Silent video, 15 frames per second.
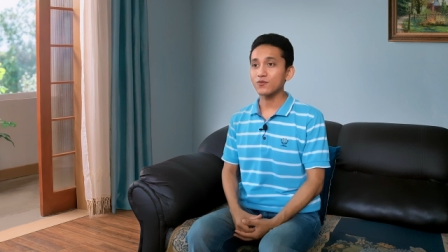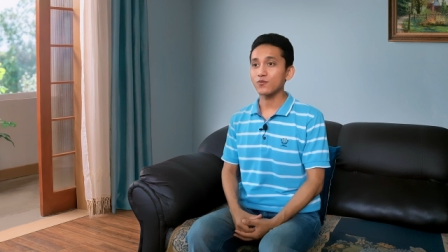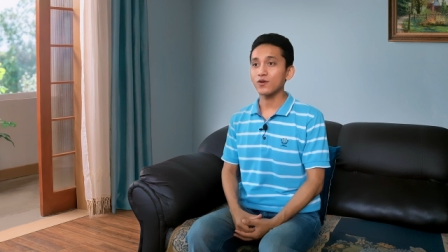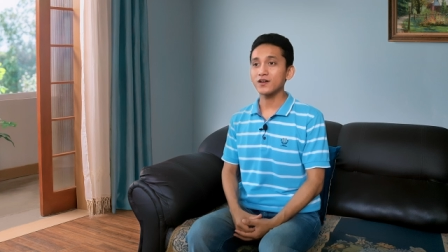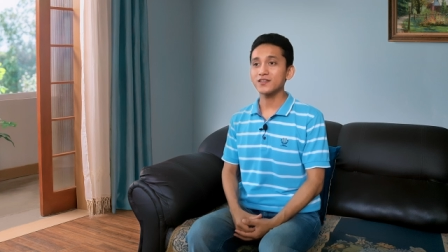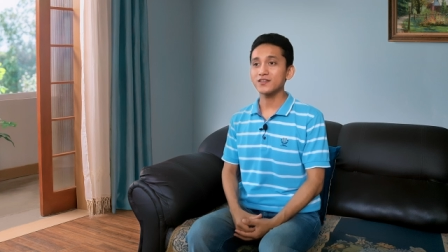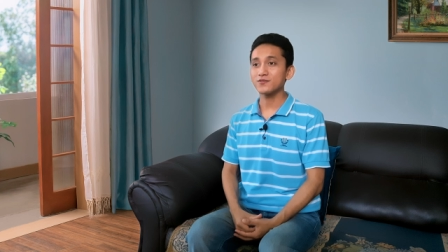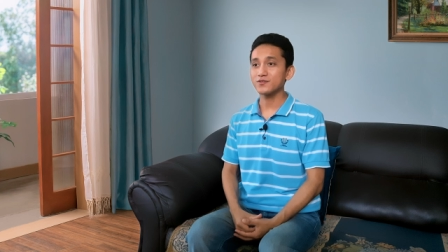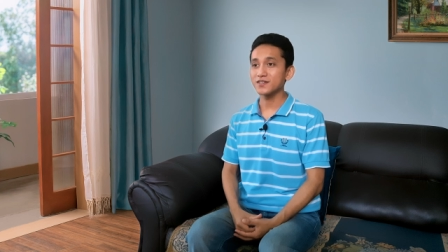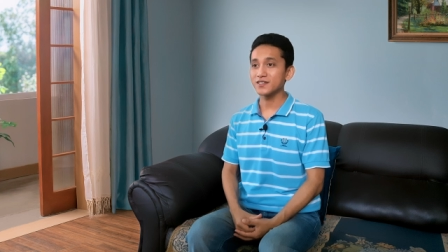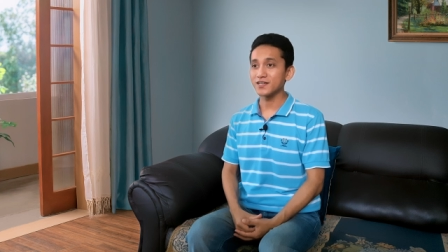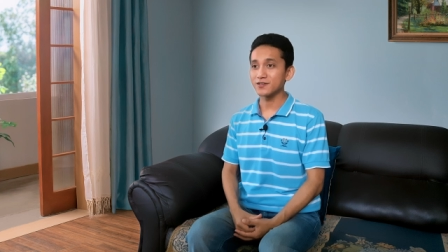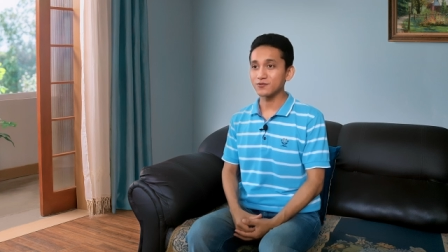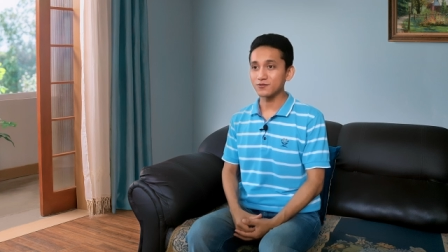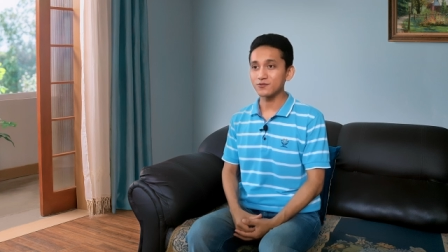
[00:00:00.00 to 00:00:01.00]
on what duty
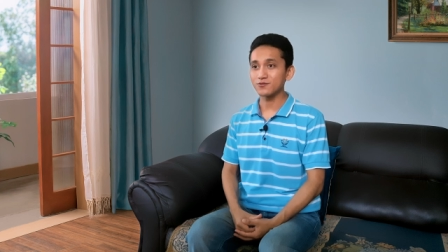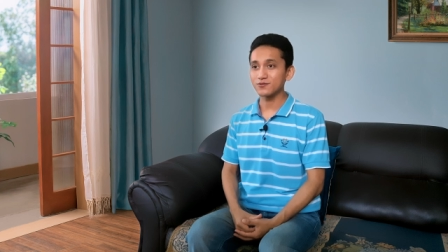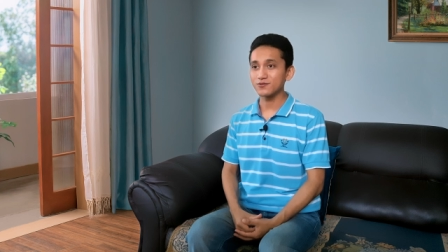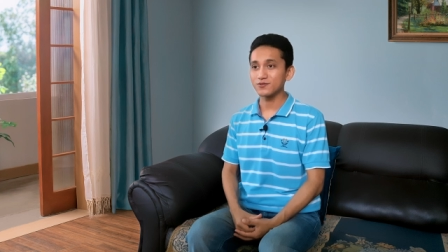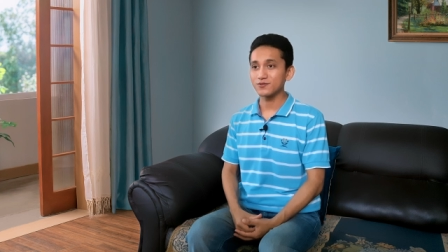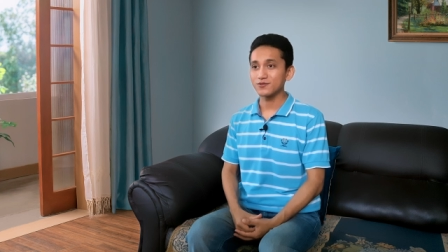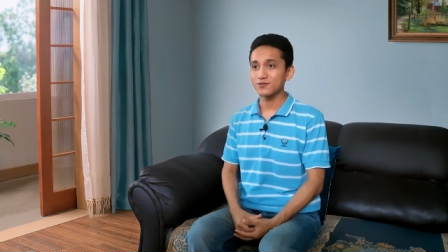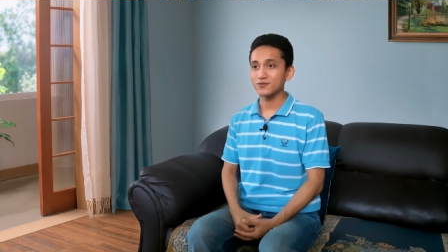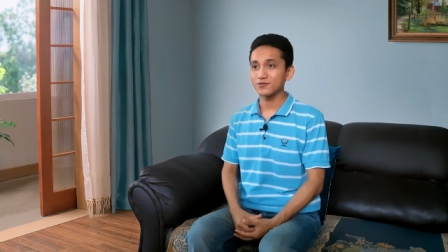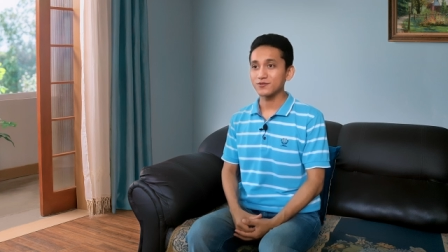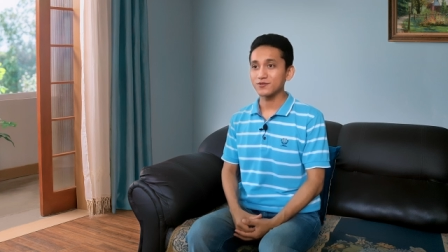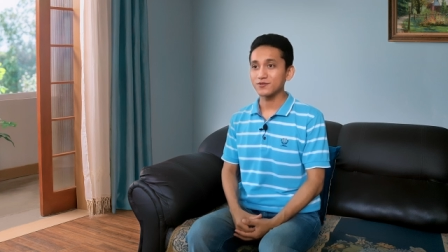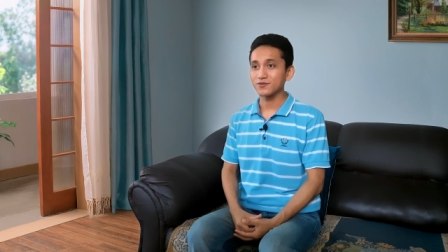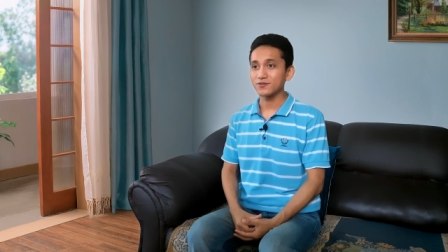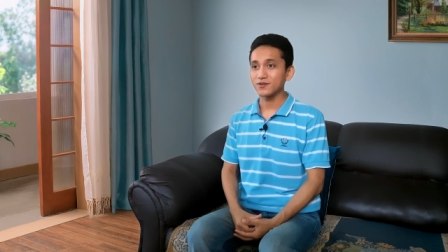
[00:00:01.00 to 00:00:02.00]
they do,
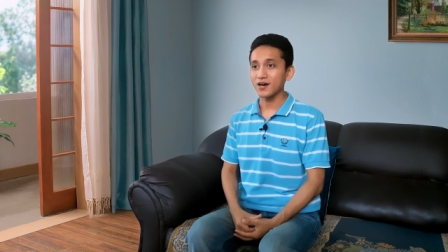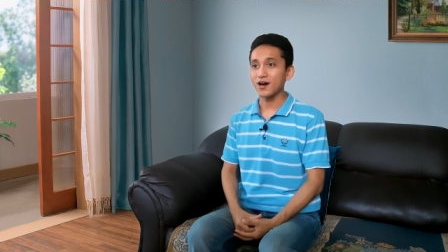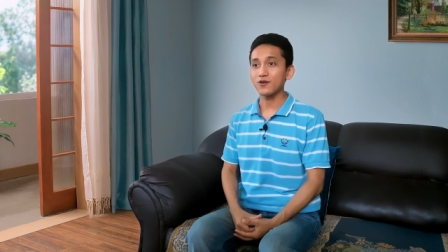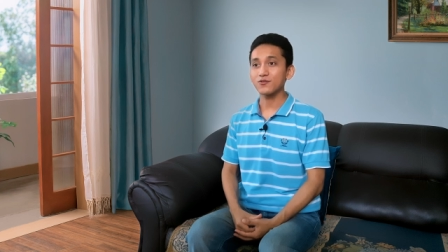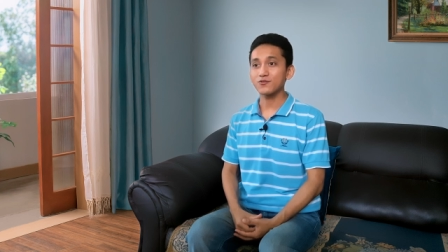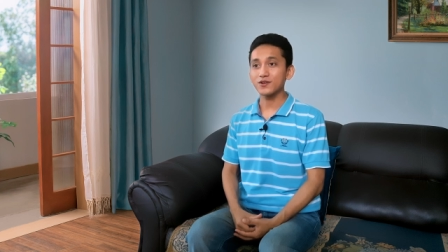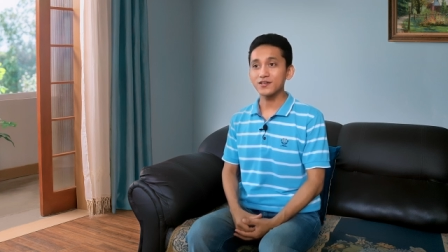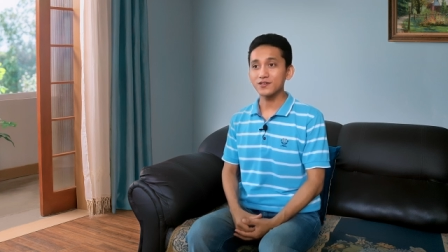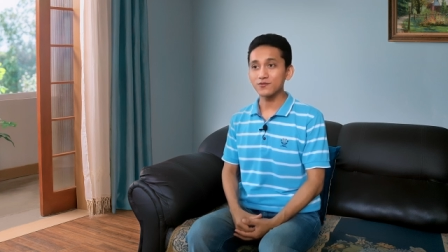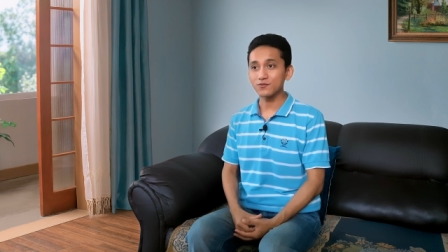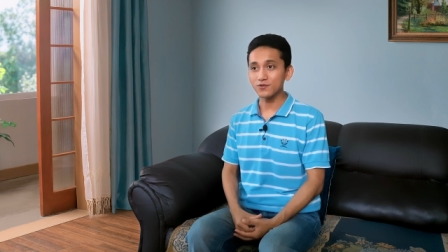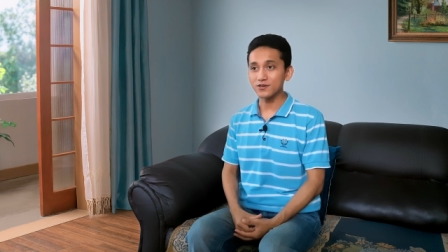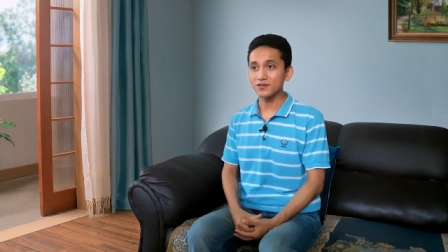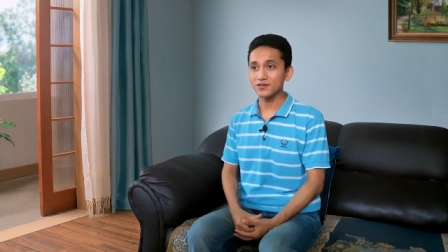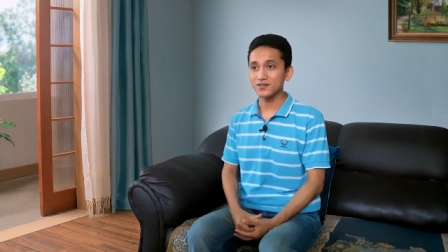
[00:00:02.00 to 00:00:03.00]
how great they
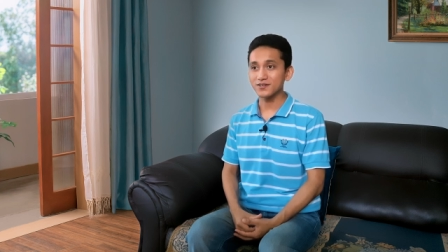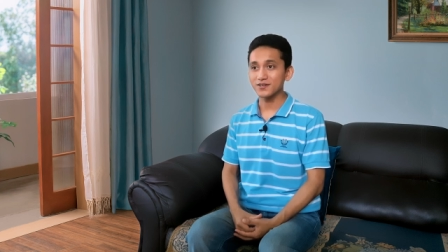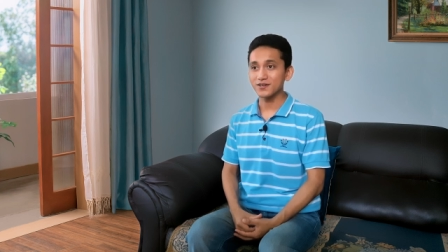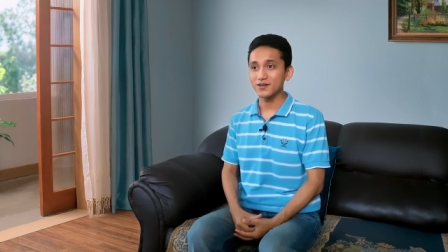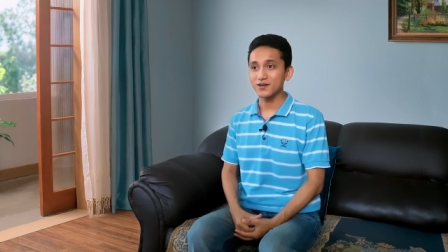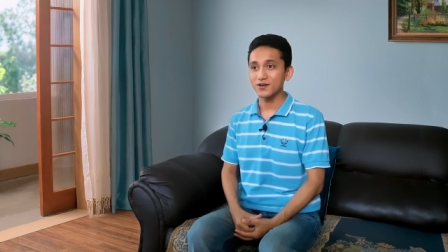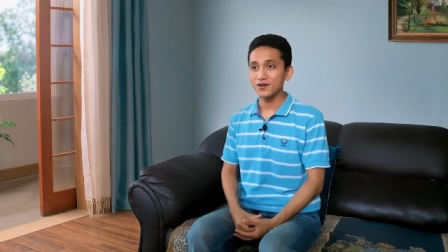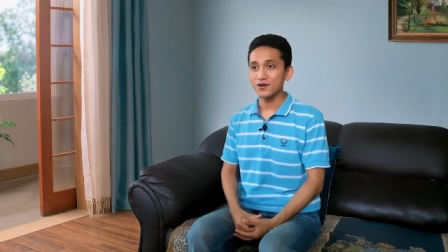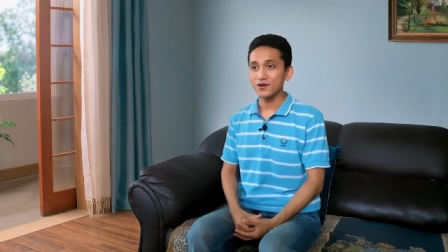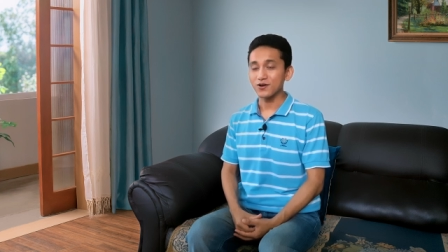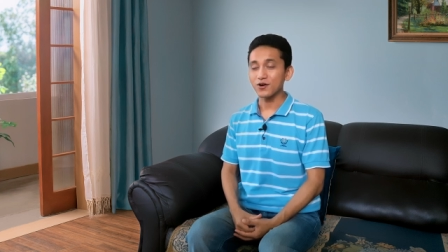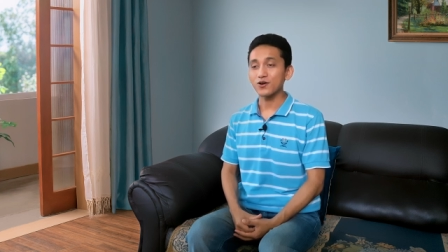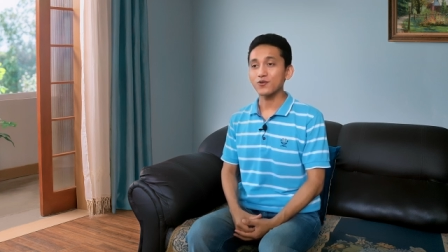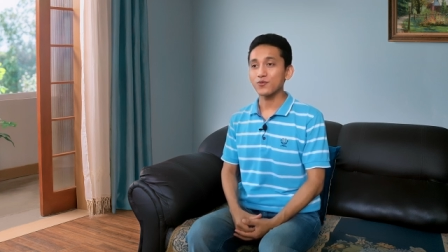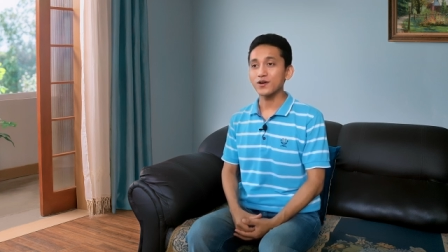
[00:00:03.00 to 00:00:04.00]
work,
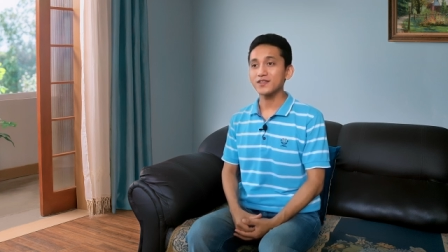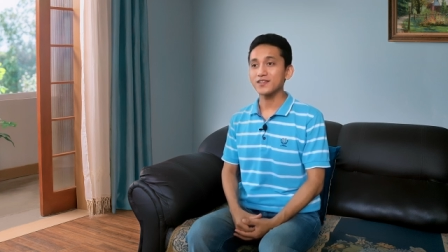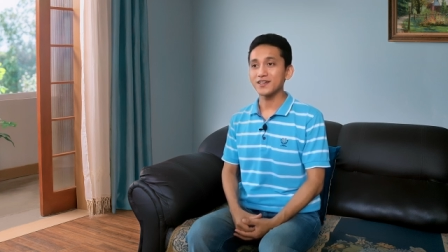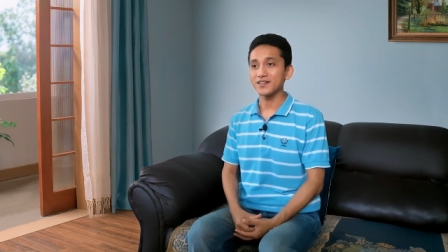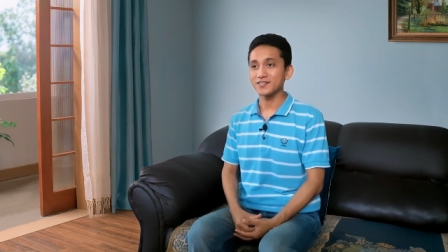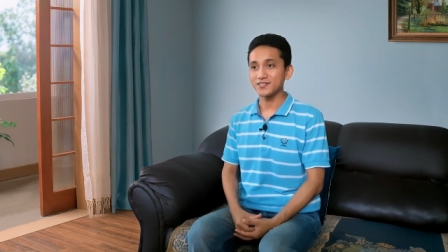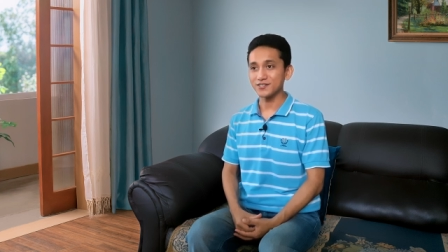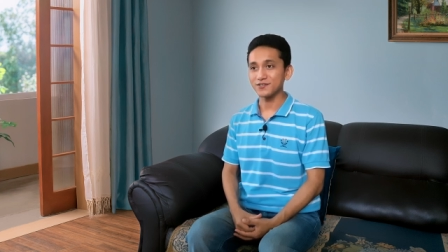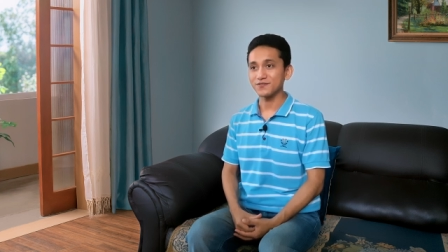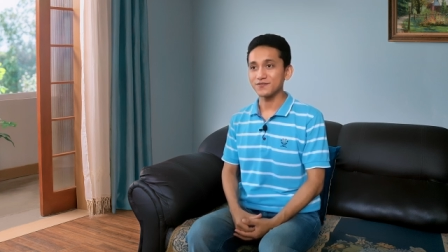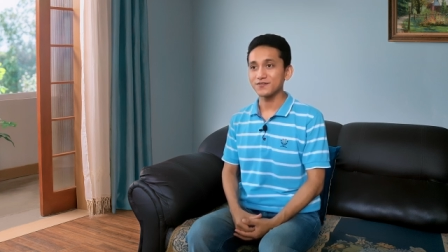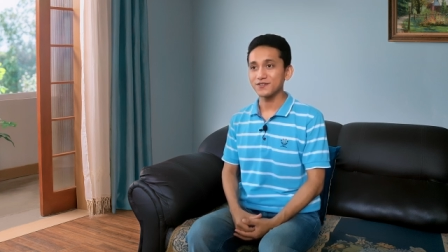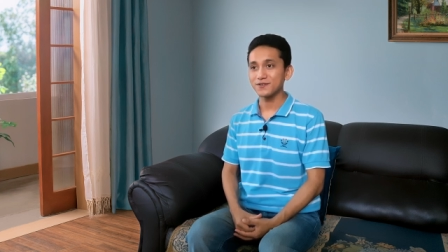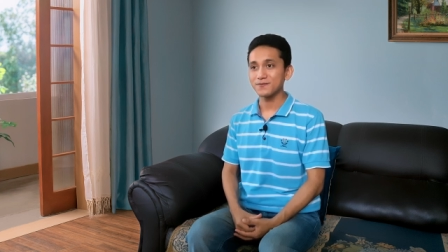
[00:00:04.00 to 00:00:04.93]
or what they achieve.